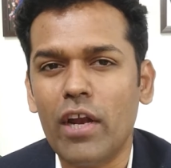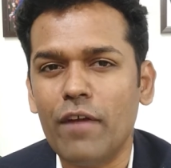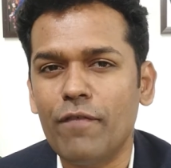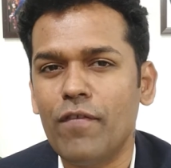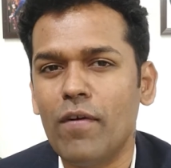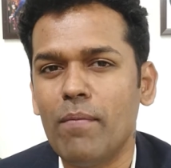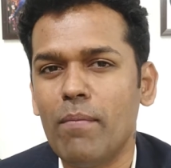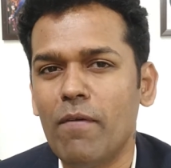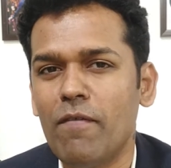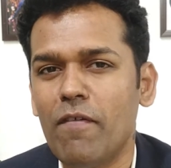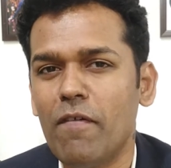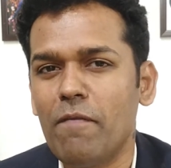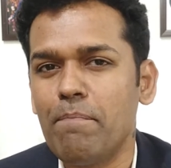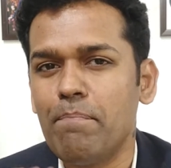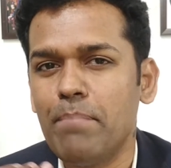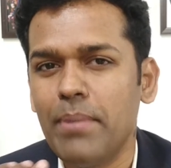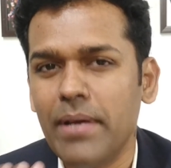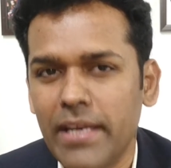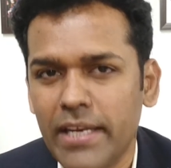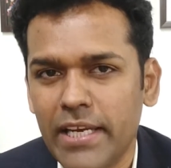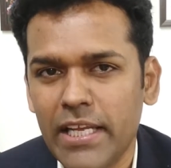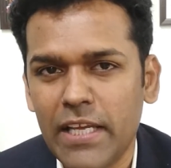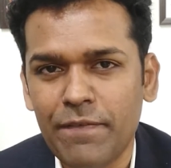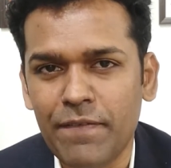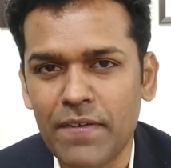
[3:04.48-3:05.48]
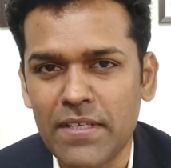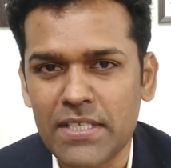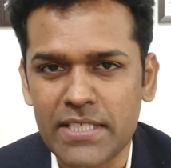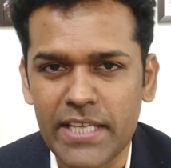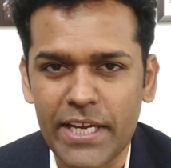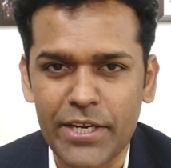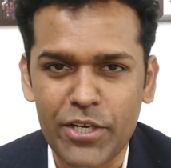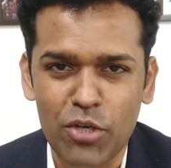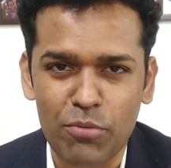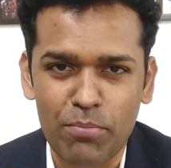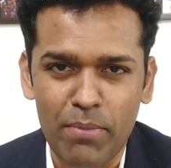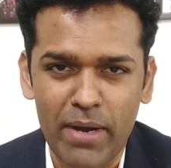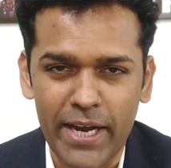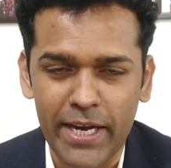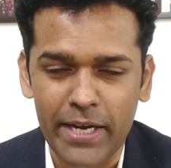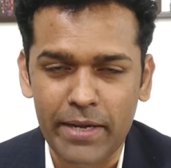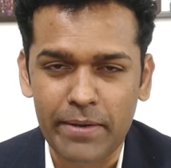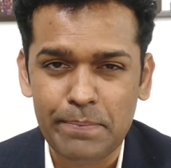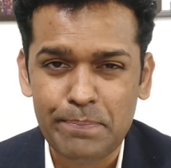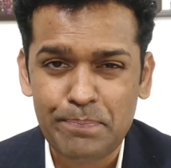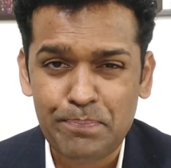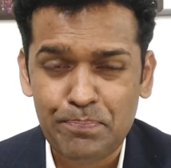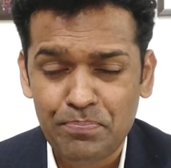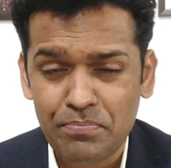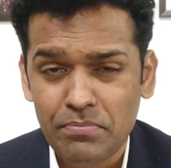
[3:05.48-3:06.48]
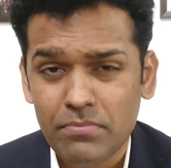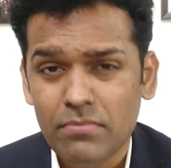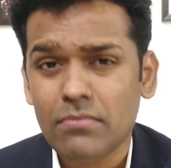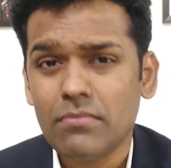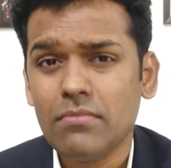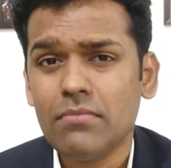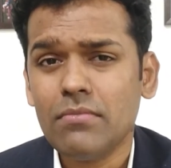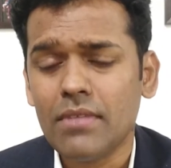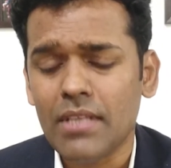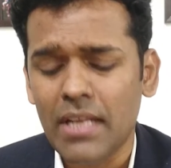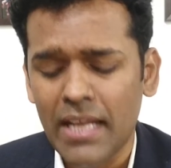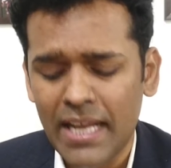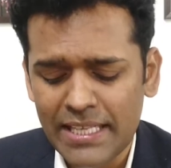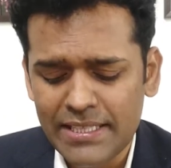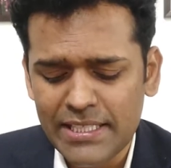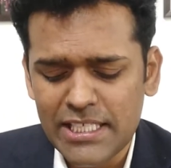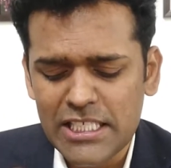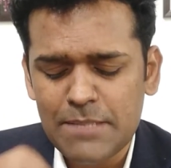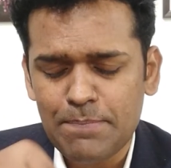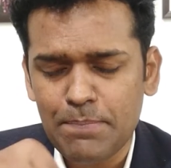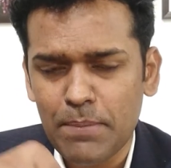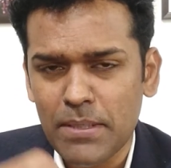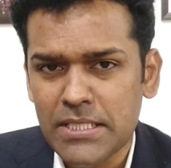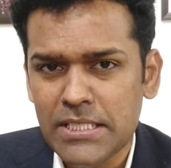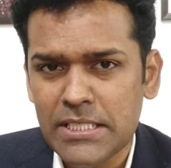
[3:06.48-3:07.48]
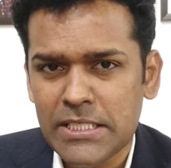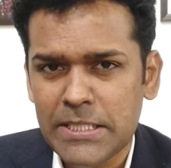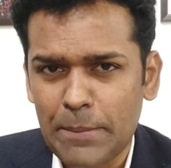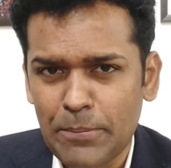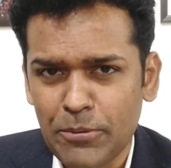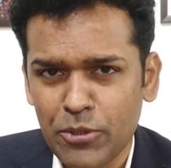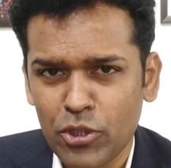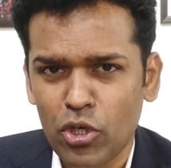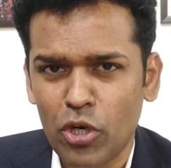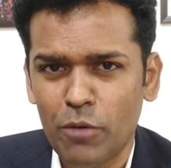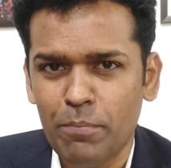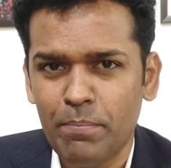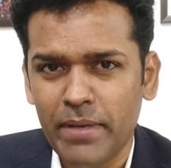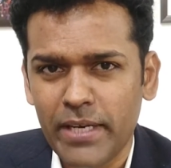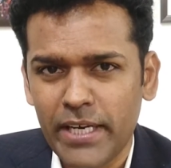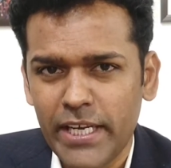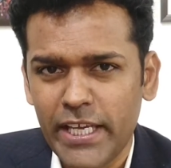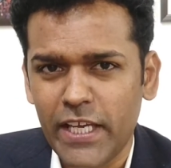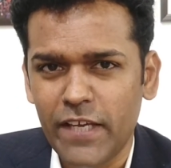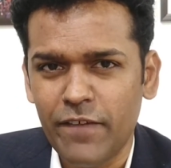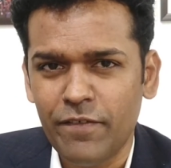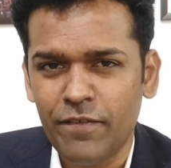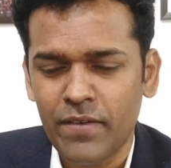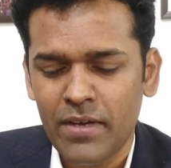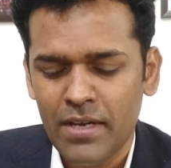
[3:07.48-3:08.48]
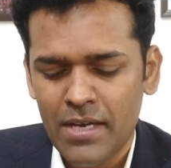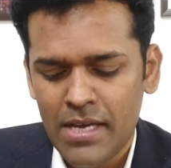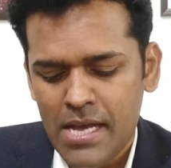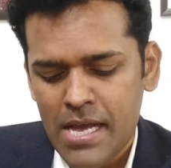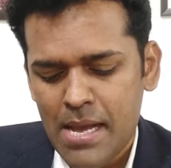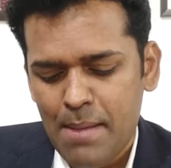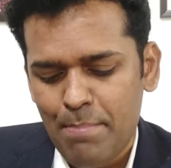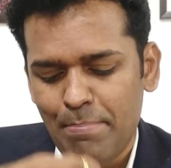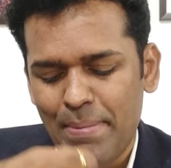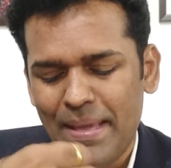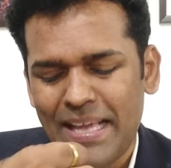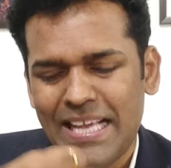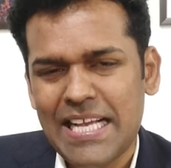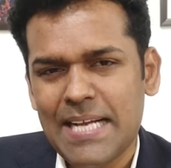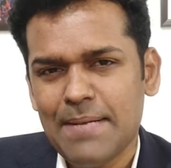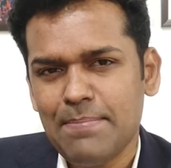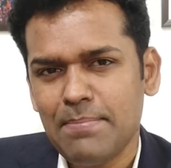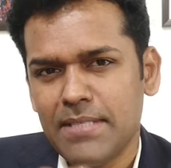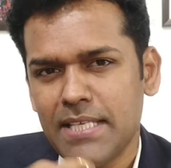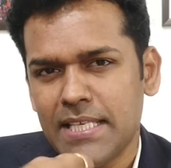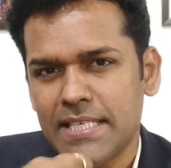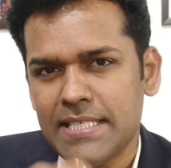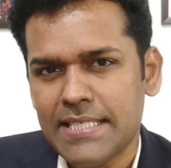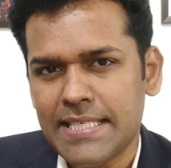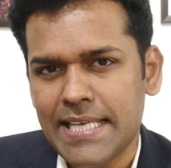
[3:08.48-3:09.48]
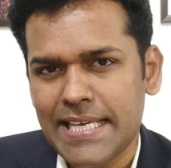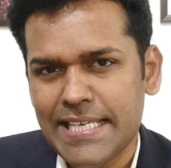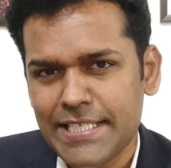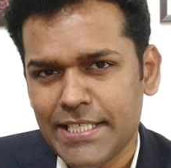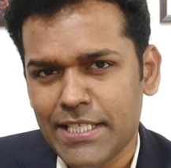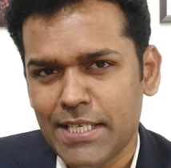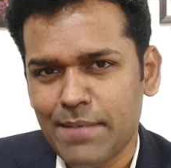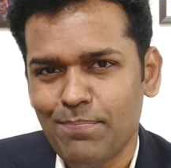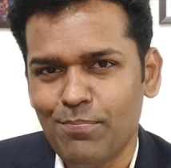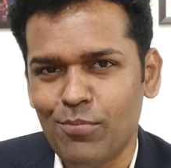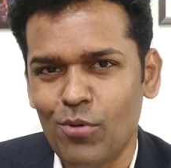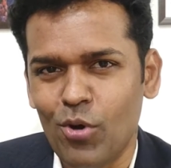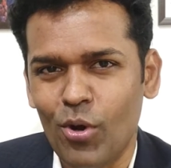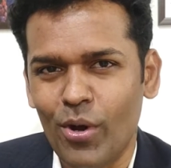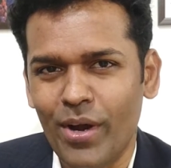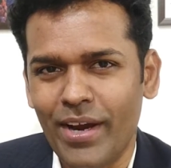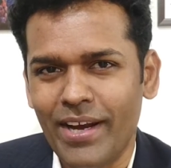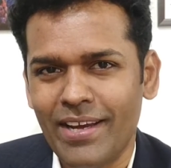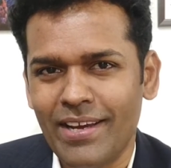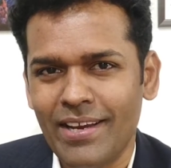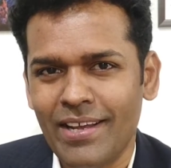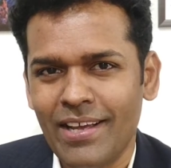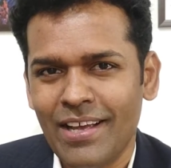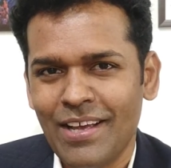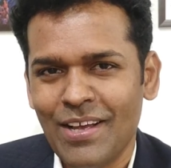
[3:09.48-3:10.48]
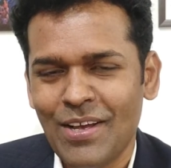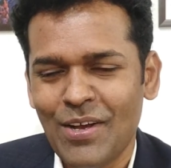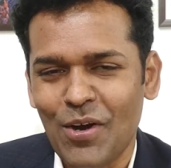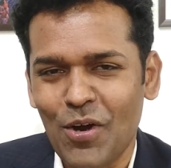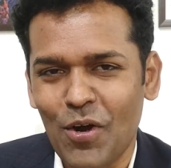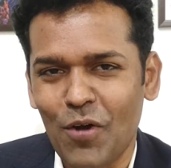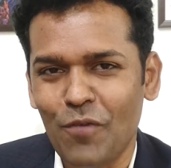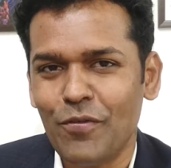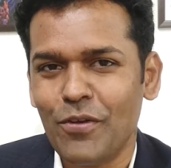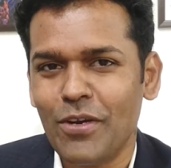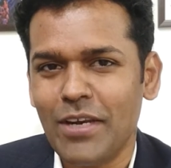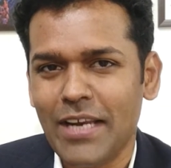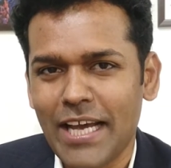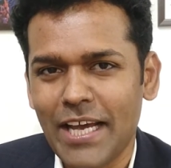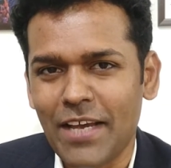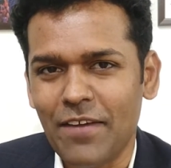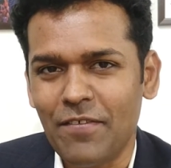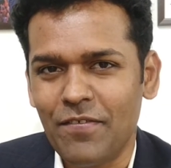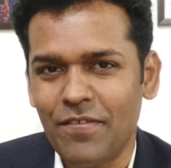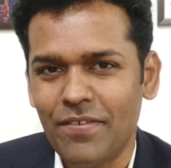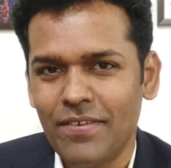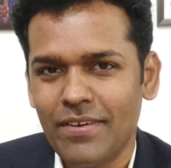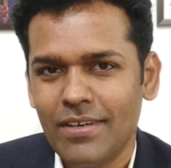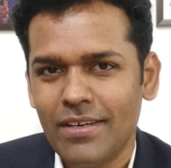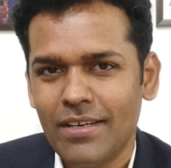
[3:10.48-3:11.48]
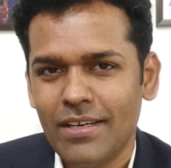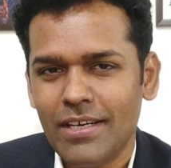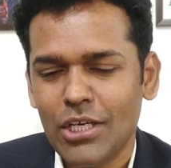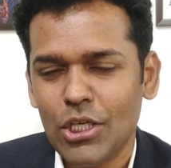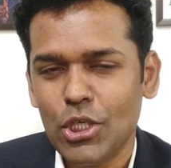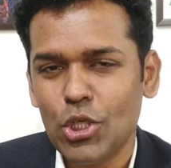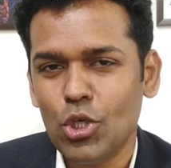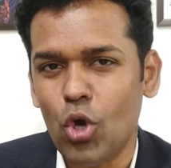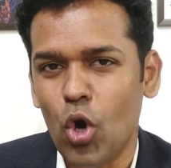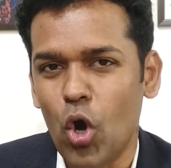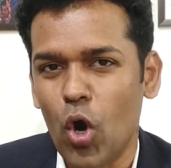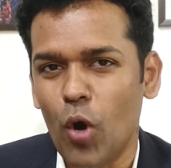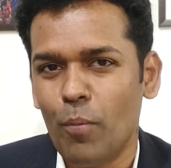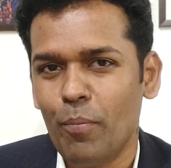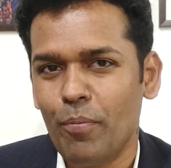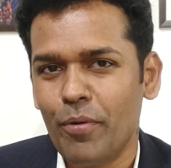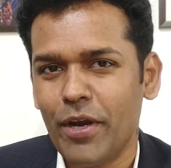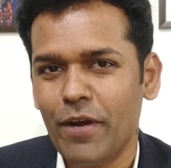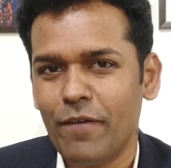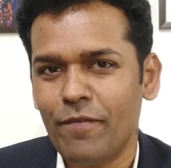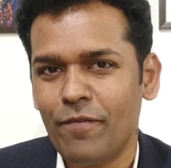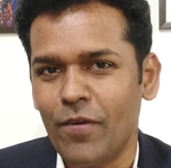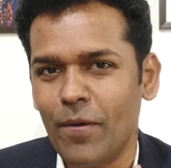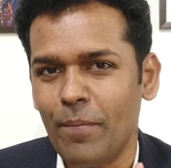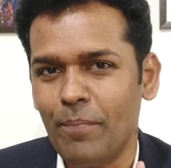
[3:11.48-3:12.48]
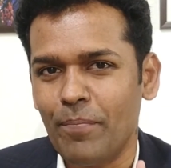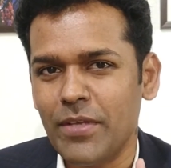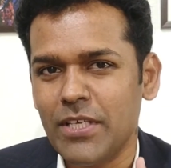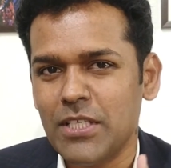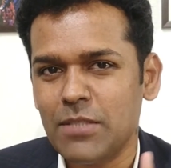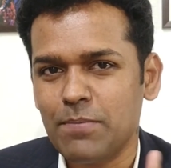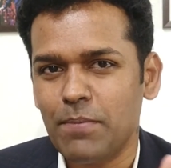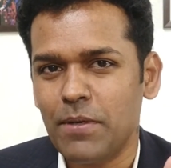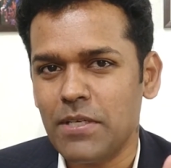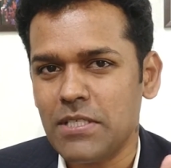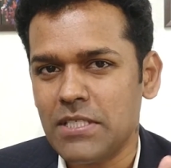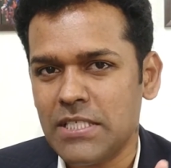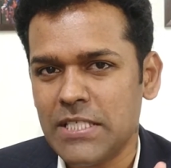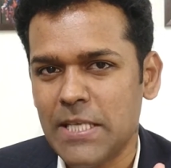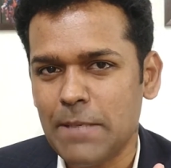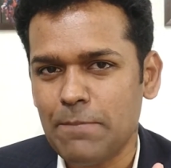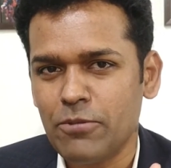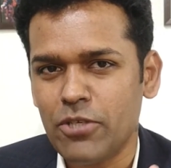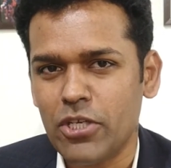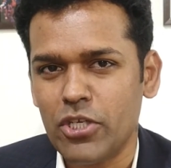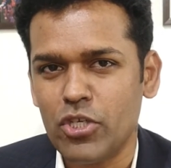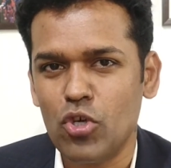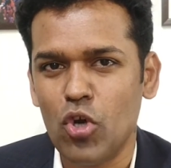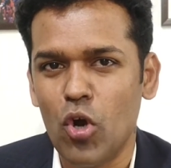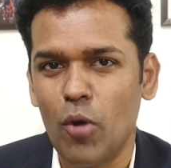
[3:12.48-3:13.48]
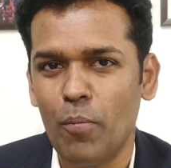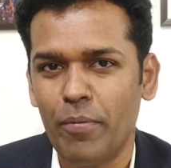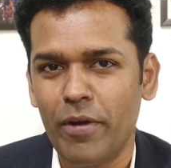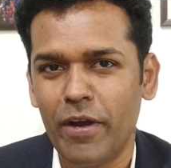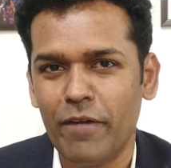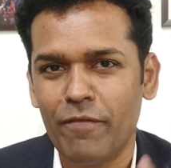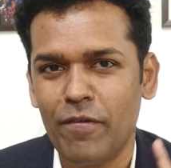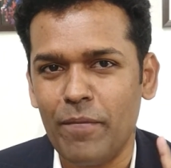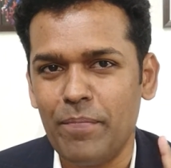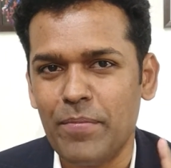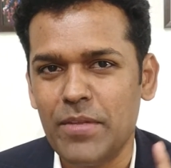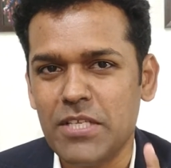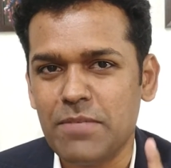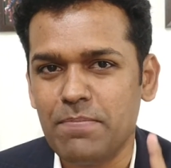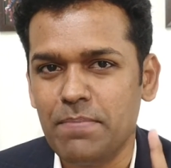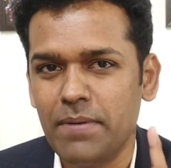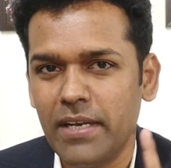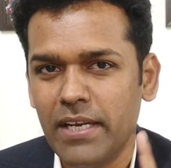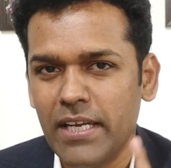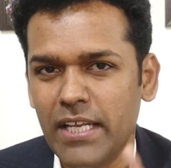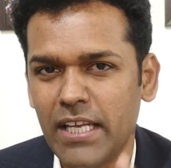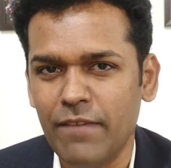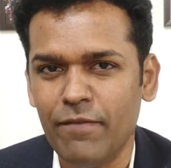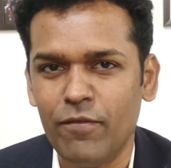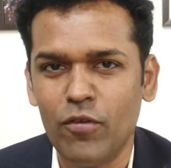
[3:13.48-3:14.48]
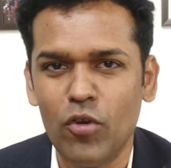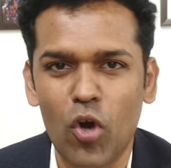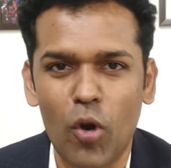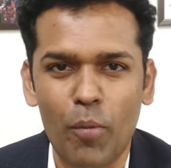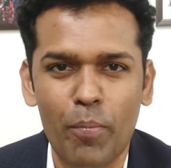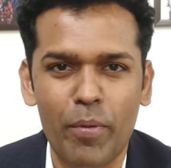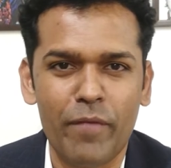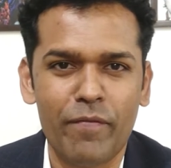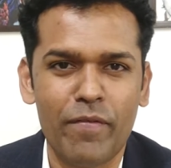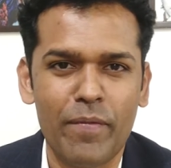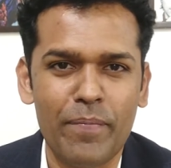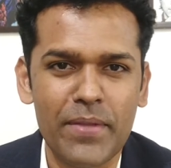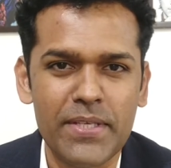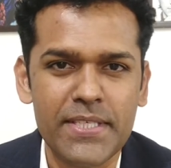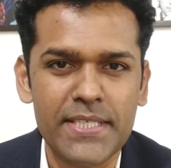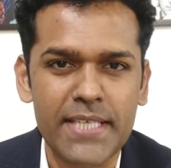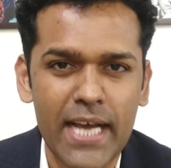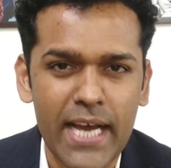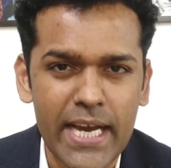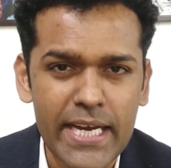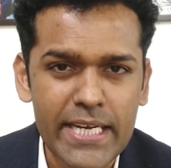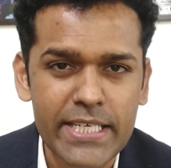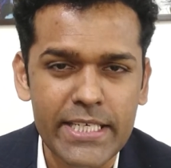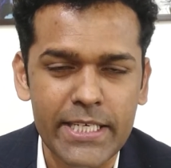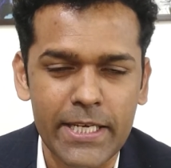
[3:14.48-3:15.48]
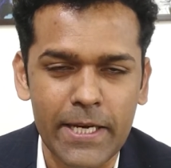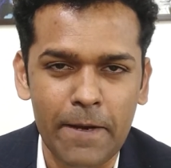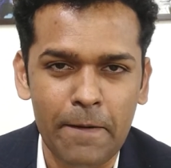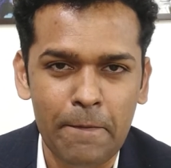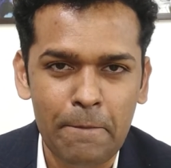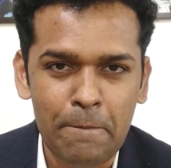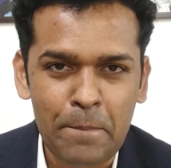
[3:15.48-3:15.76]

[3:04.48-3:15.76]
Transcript: a form of a belief inside your mind. And this perception or belief becomes the center point of your life. You operate from this perception, you operate from this belief, you operate from this idea.